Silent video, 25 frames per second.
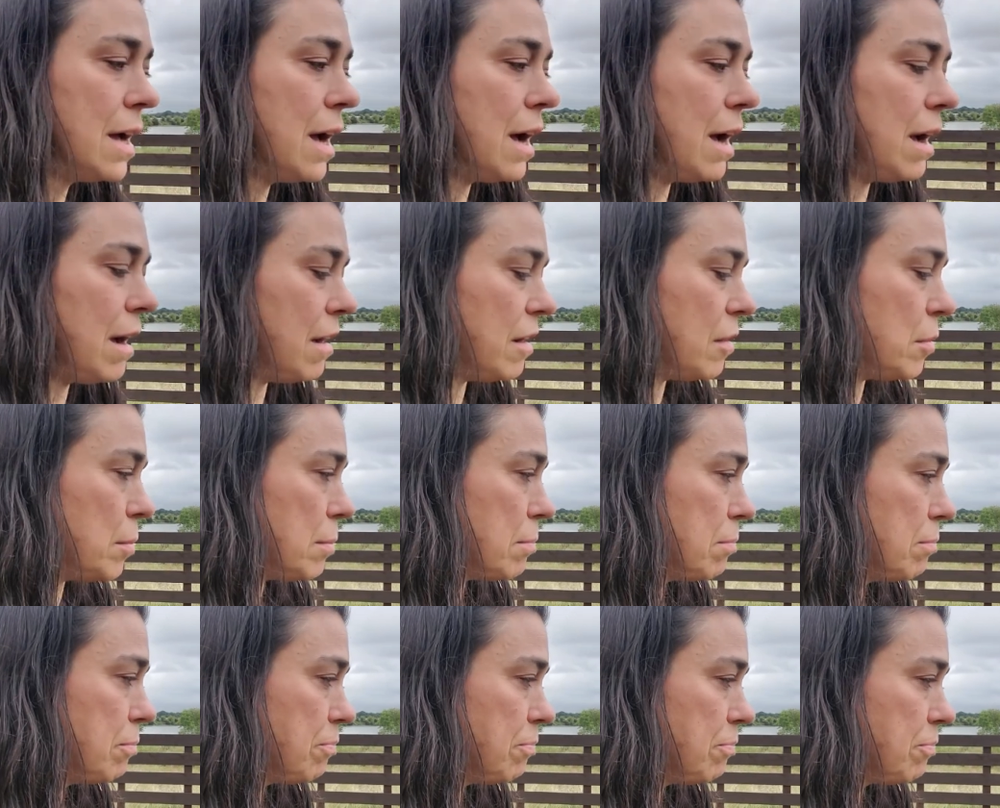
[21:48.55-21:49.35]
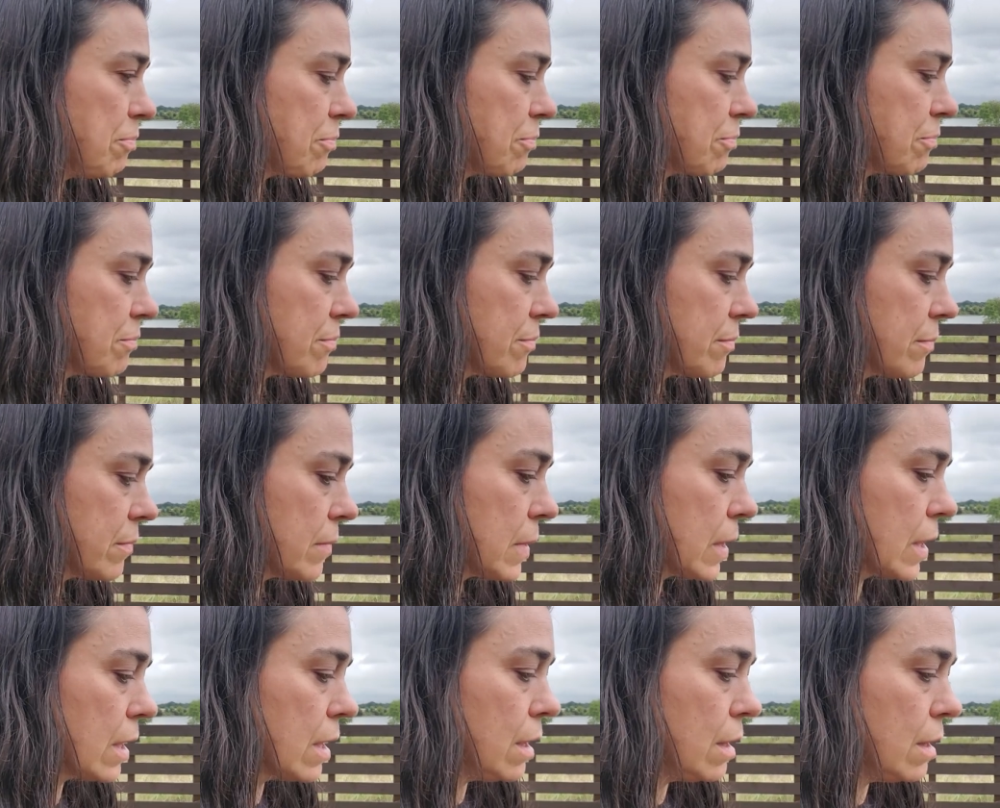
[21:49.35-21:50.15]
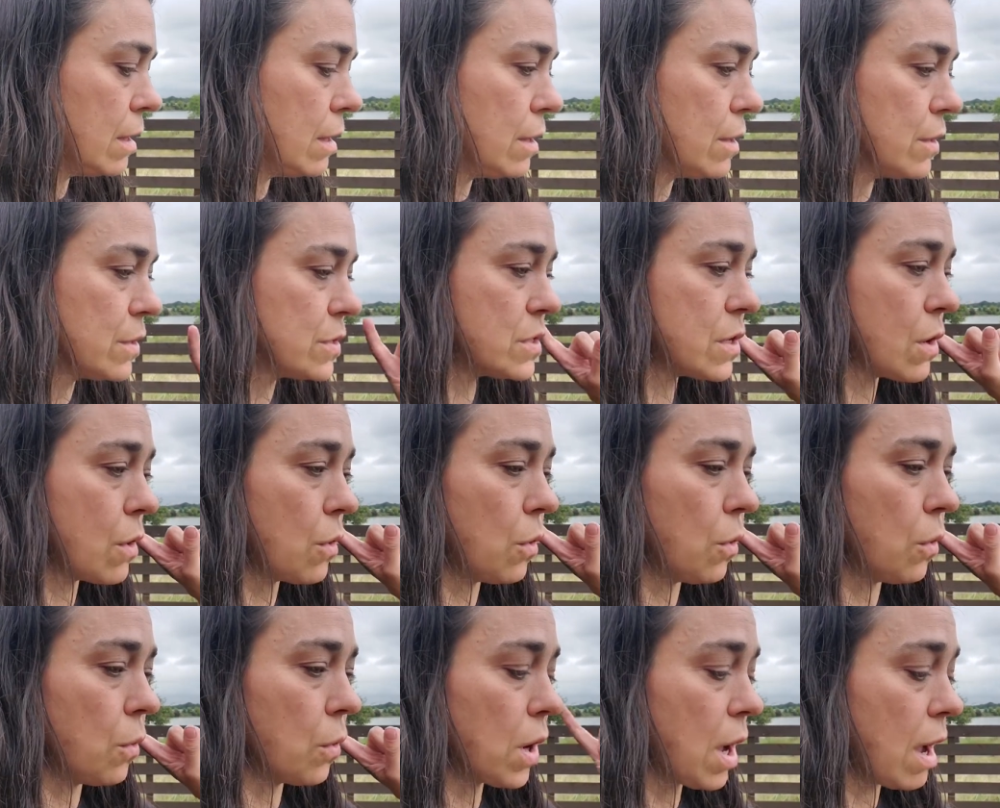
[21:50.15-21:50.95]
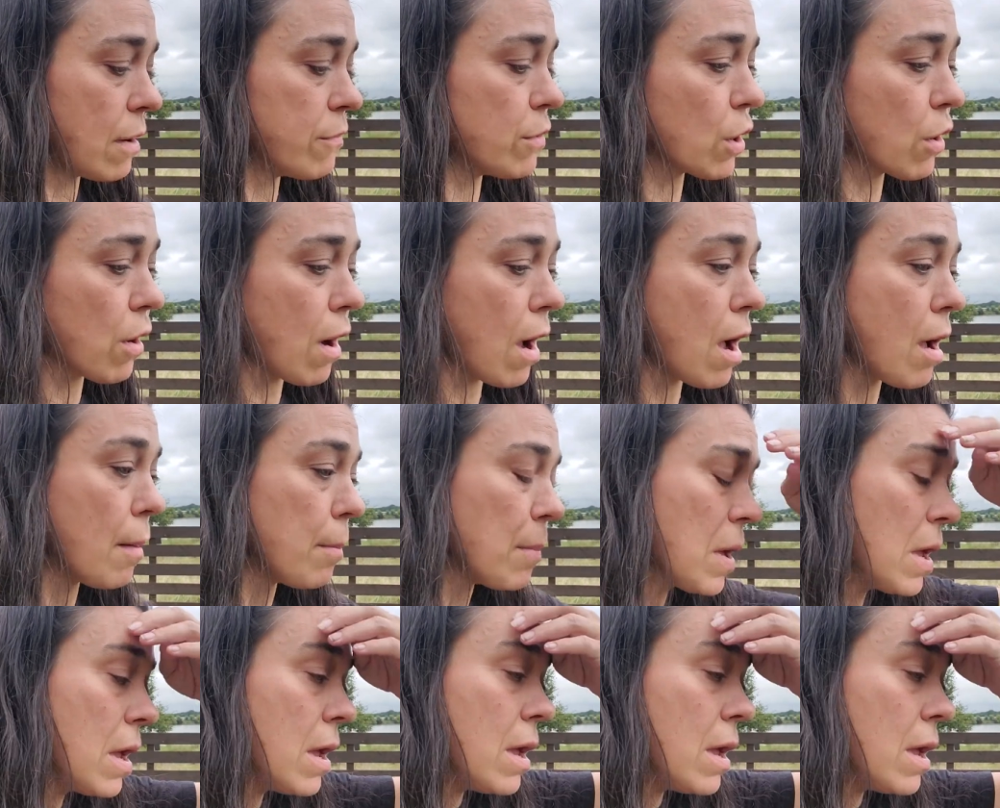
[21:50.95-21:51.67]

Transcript: Um, so cover crop.